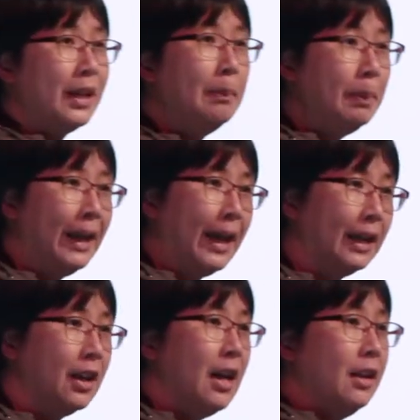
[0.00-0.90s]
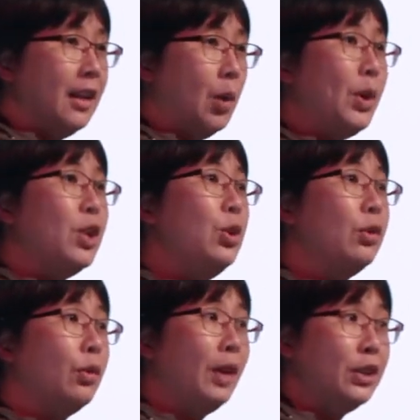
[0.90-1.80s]
template that we can
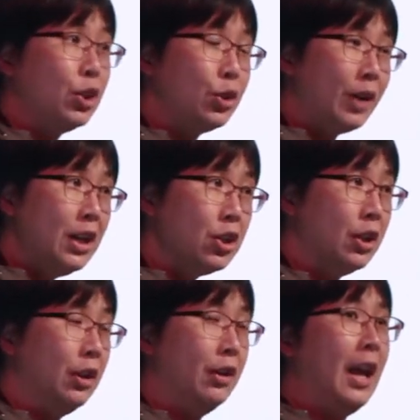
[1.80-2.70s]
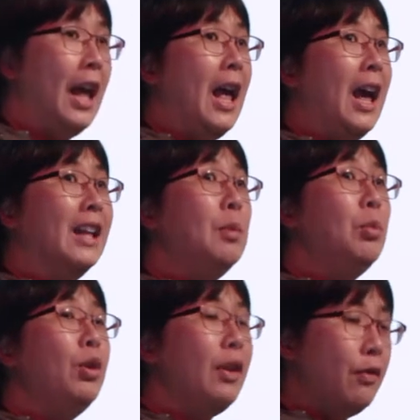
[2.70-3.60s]
use for registration. And then
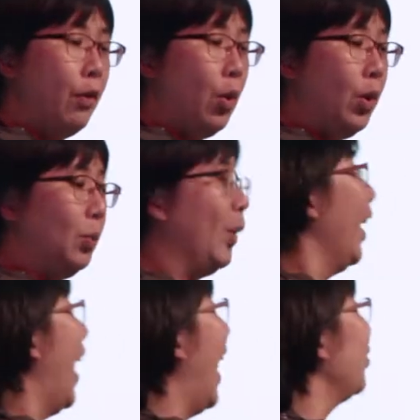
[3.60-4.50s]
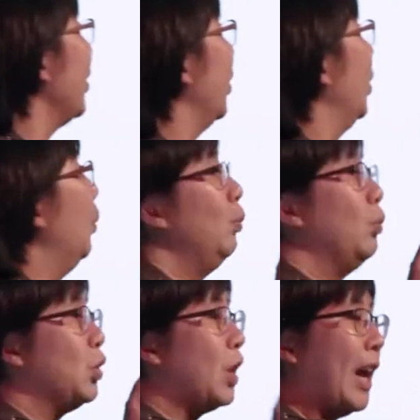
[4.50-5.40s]
moving forward, we're actually going to
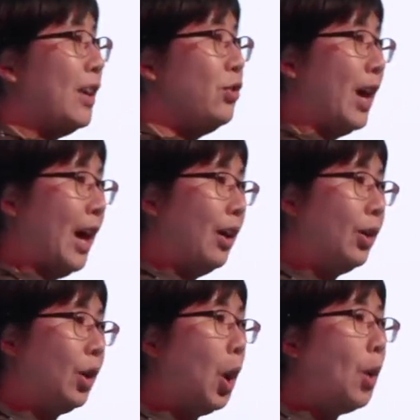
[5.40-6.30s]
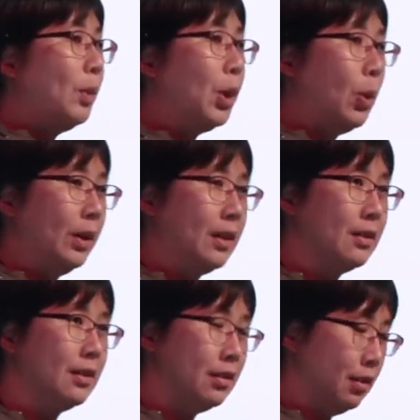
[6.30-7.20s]
change our common coordinate
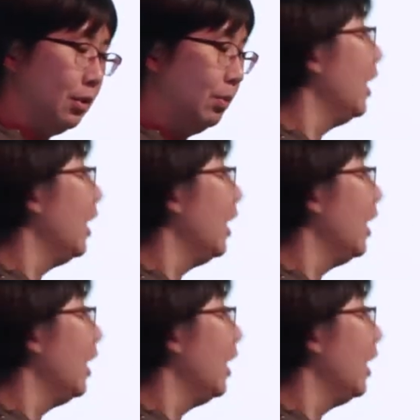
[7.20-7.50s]
system